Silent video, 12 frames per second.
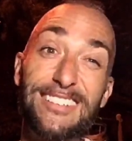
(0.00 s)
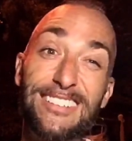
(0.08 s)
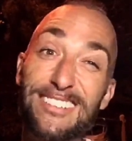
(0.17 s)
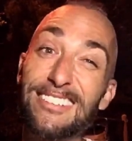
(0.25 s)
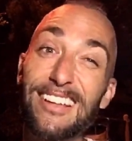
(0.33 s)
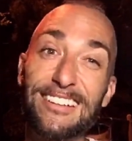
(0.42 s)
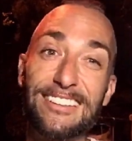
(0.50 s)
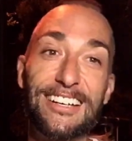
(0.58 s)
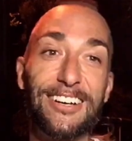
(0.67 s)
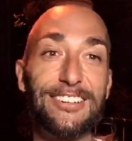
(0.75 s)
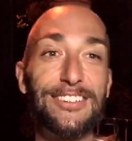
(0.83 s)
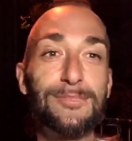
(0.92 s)
It's not like the
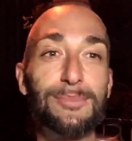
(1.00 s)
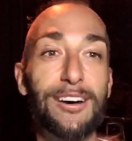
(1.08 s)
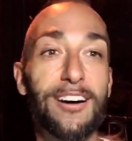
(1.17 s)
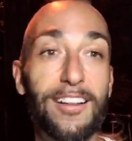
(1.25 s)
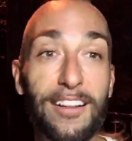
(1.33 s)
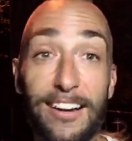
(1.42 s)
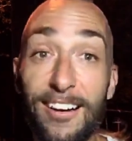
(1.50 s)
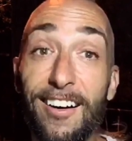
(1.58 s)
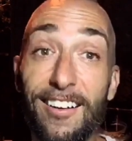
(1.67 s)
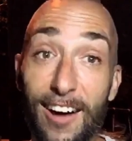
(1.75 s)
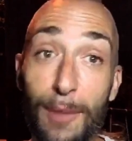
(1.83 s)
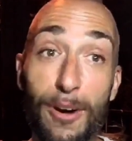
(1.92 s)
healthiest, but like,
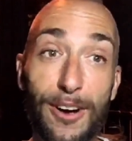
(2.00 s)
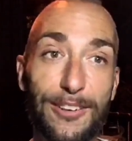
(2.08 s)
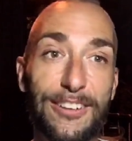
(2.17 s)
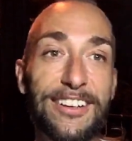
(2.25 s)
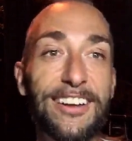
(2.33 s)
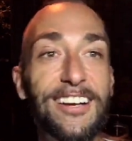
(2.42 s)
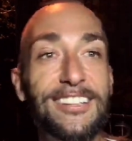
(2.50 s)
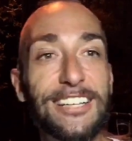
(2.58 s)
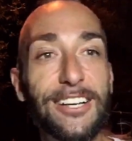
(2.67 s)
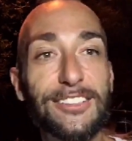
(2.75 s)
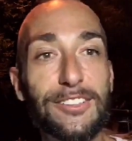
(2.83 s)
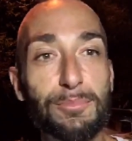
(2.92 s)
I'm hungry. So I
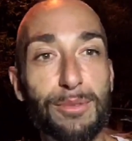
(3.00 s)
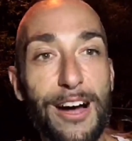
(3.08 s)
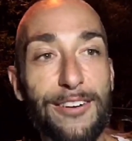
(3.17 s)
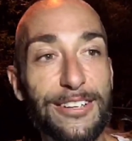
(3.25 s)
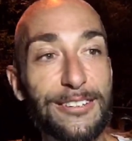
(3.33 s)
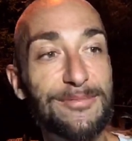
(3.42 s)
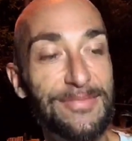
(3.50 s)
got this brownie.